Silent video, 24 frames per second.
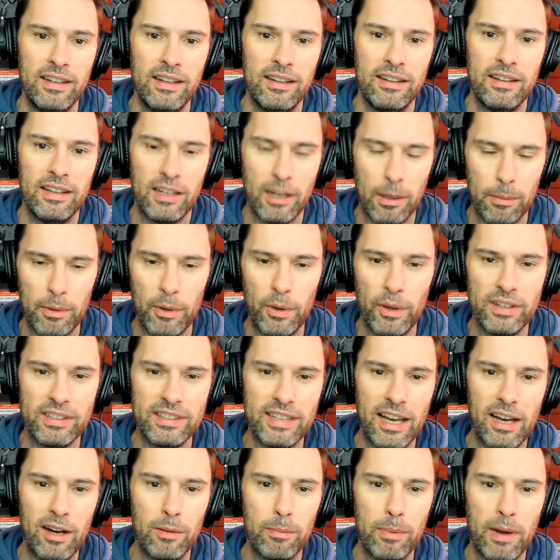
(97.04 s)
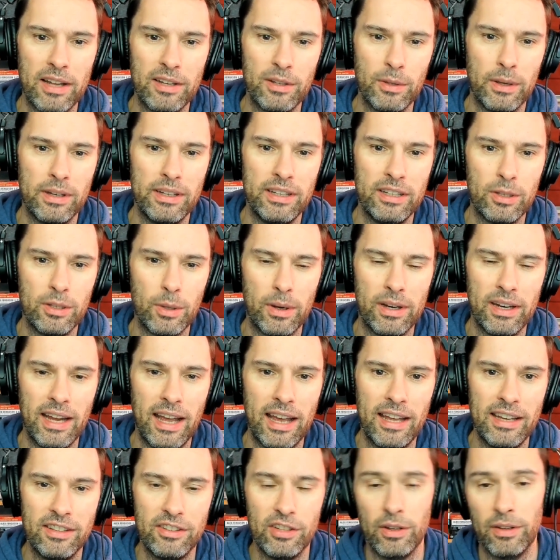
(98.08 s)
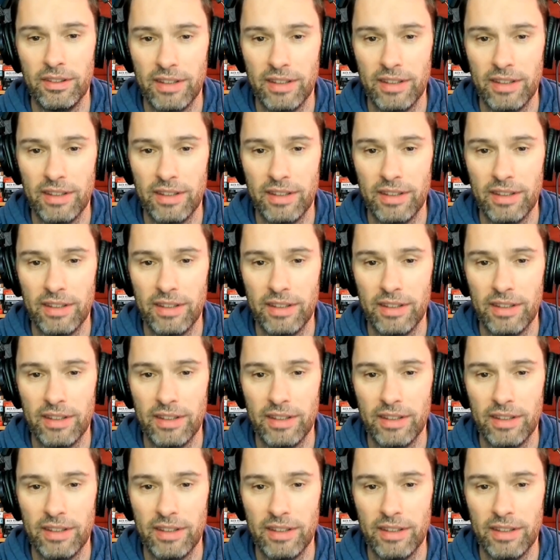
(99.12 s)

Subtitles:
the WSL by 2028 too.